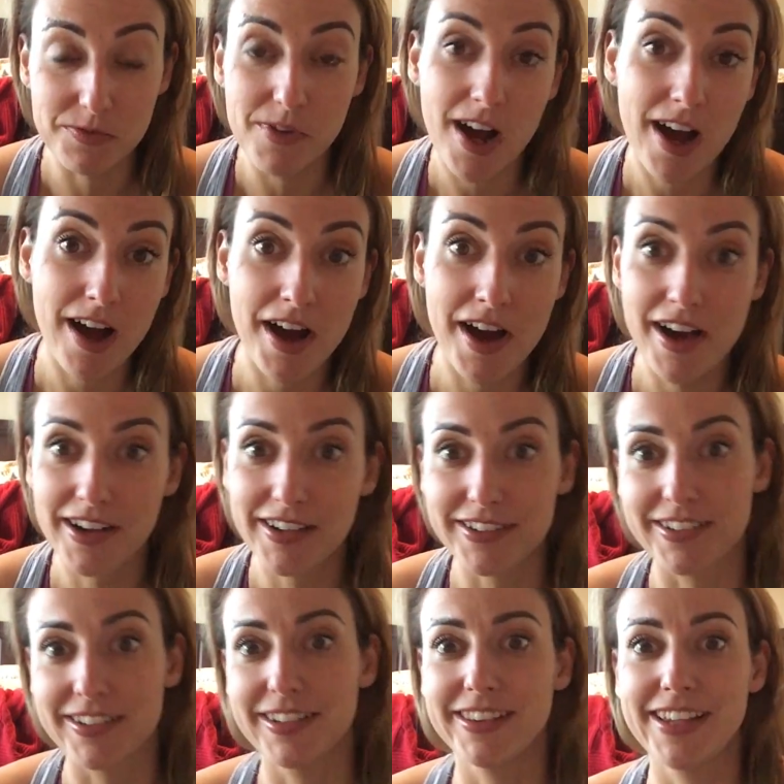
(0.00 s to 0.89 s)

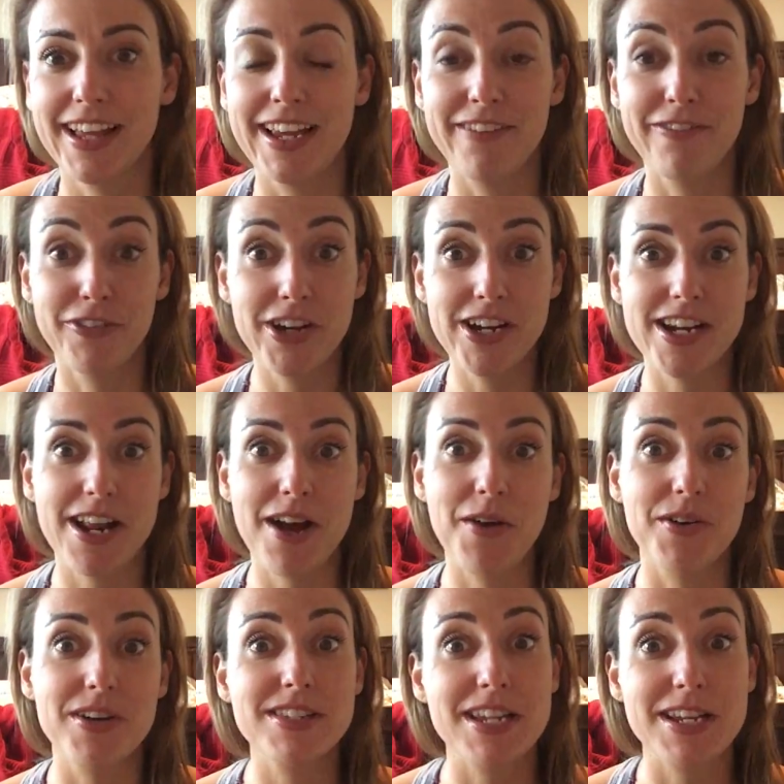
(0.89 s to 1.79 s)
I'm like freaking
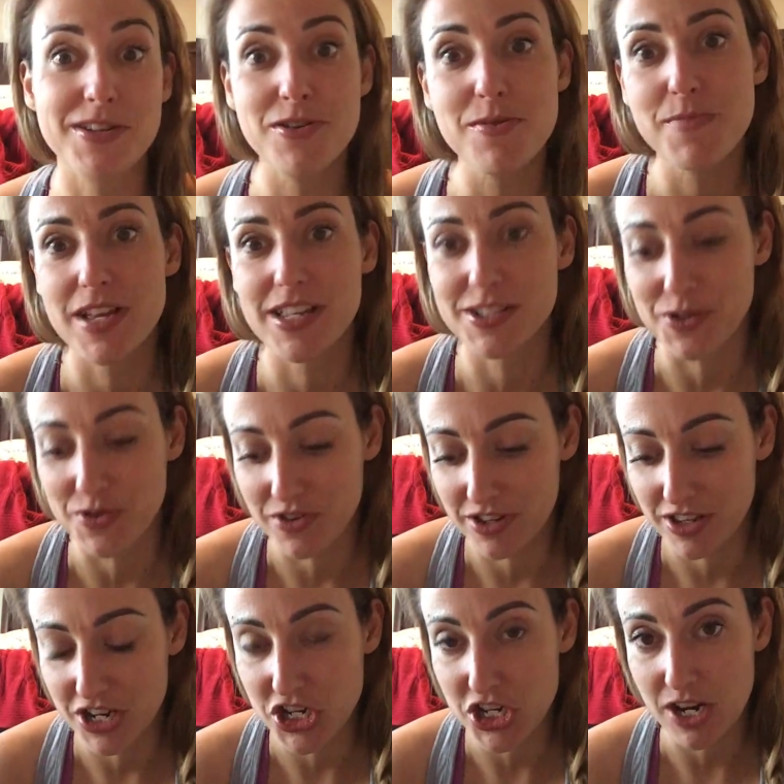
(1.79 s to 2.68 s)
out, because they knew me as going
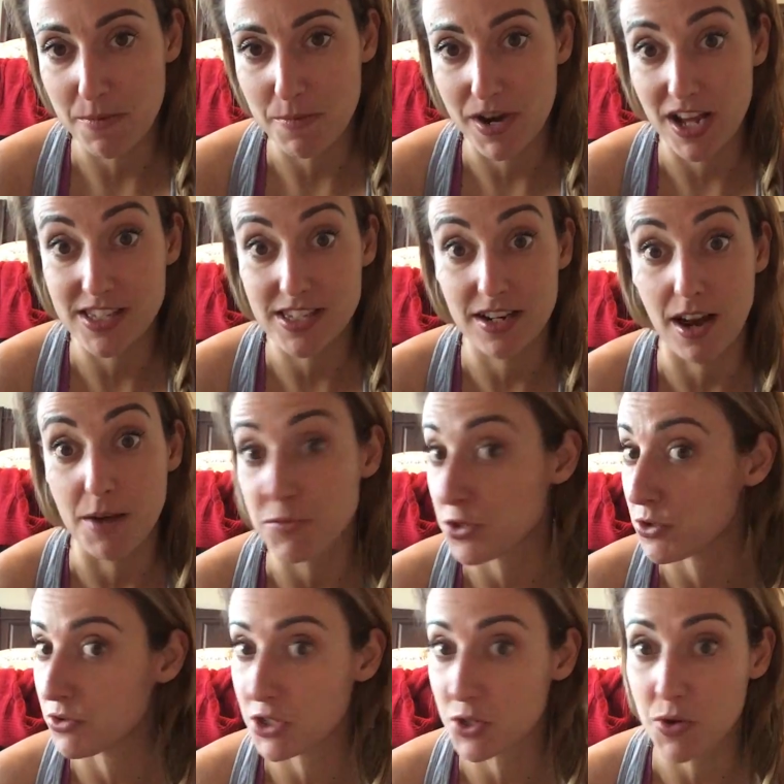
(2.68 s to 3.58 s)
to the gym, and I said, I'm
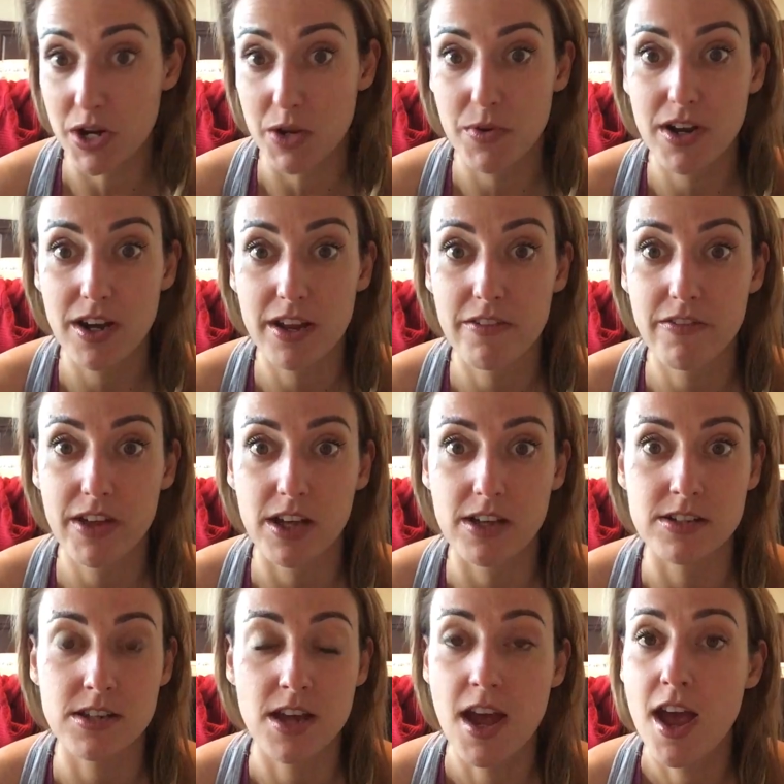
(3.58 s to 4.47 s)
doing 21-day
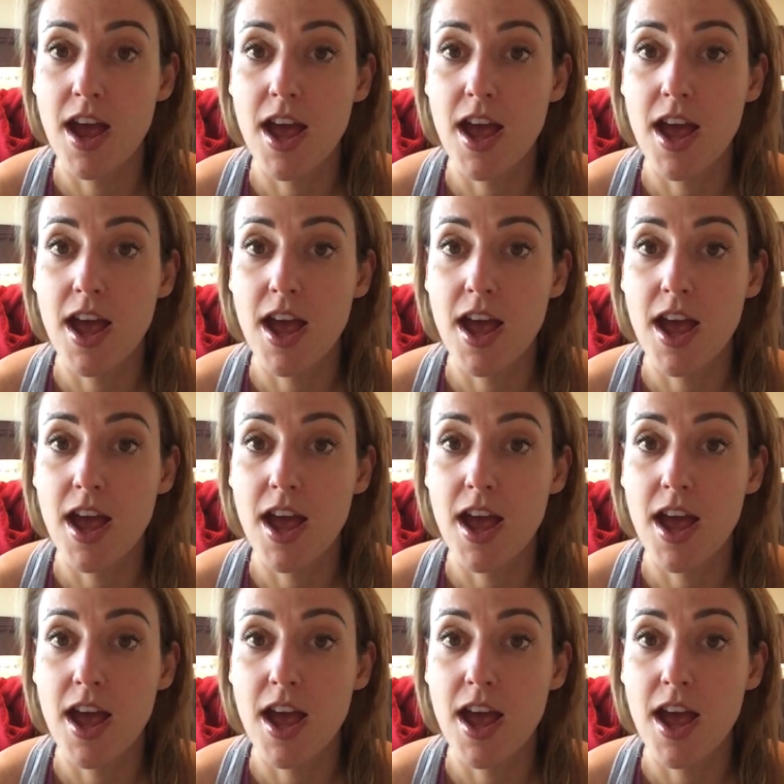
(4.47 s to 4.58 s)
fix.